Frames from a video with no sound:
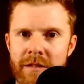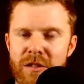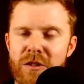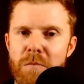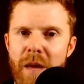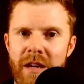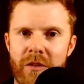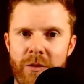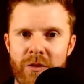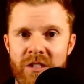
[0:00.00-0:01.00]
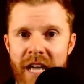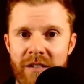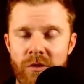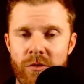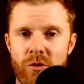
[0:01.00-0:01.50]
to spend on those snacks
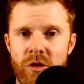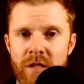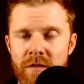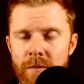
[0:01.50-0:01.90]
or those treats.